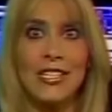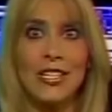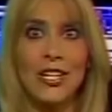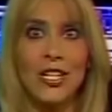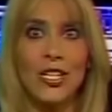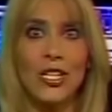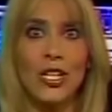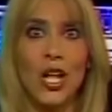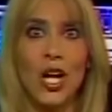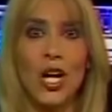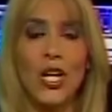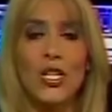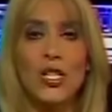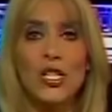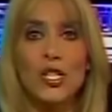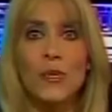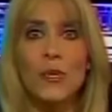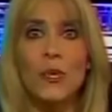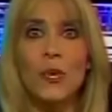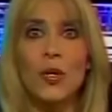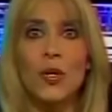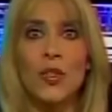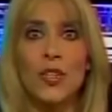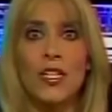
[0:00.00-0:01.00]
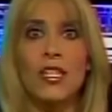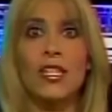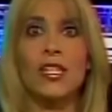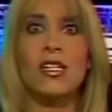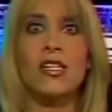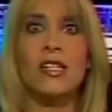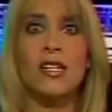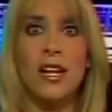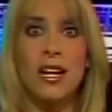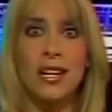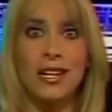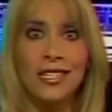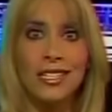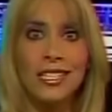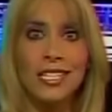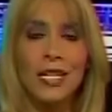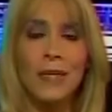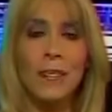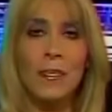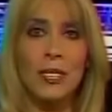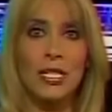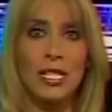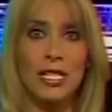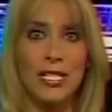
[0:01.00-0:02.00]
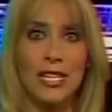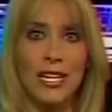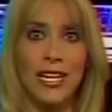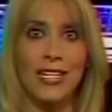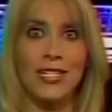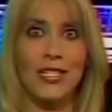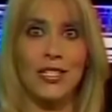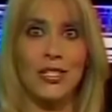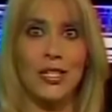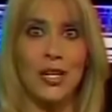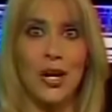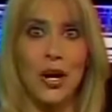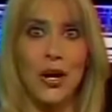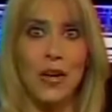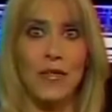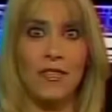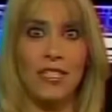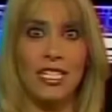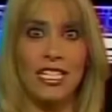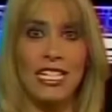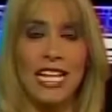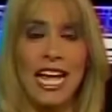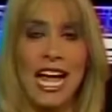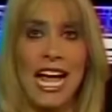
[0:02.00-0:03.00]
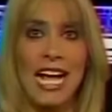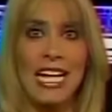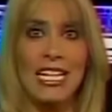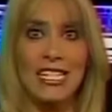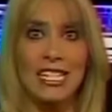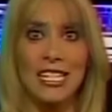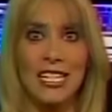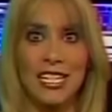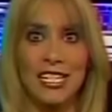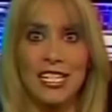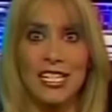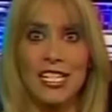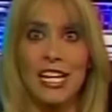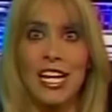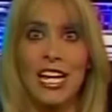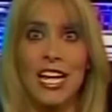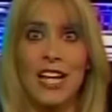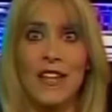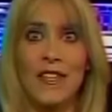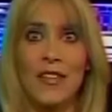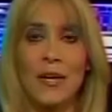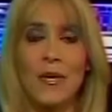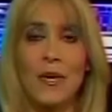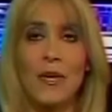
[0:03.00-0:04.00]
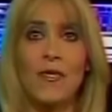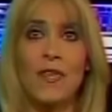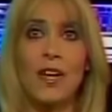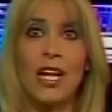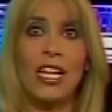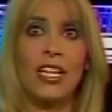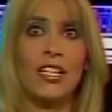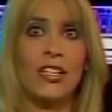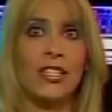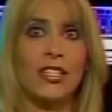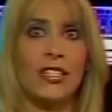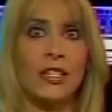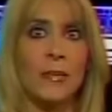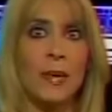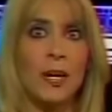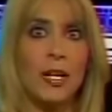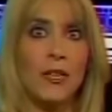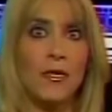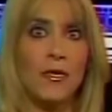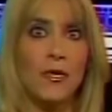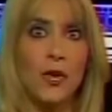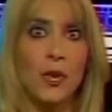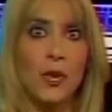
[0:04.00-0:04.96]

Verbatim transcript: but failed catastrophically in the end assets. They were valued at about